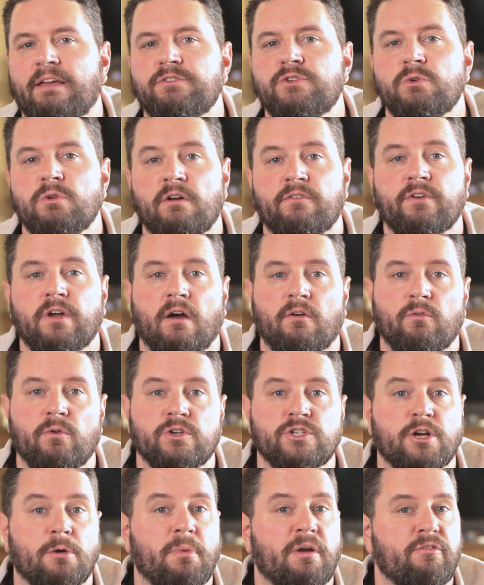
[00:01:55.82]
you enough
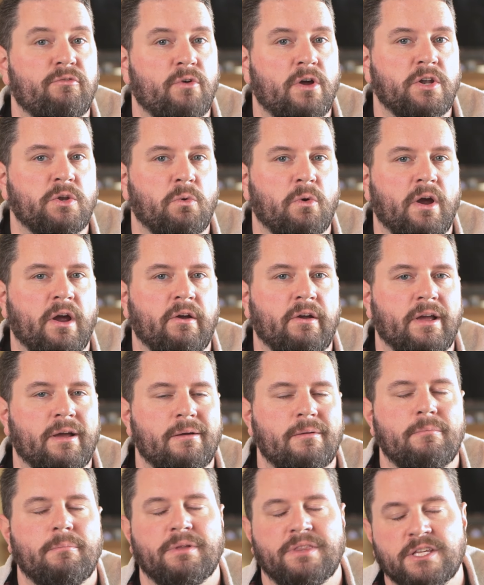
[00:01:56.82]
coverage on my front door area,
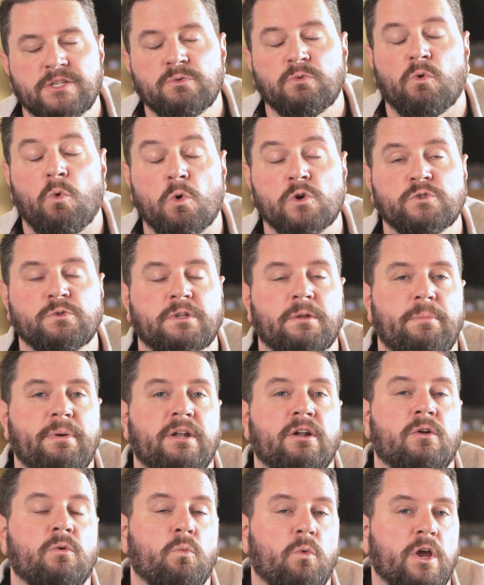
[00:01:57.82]
but this of course will depend
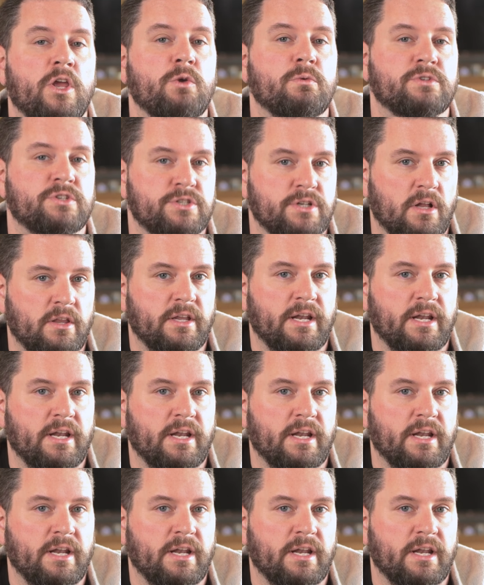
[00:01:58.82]
on where you install it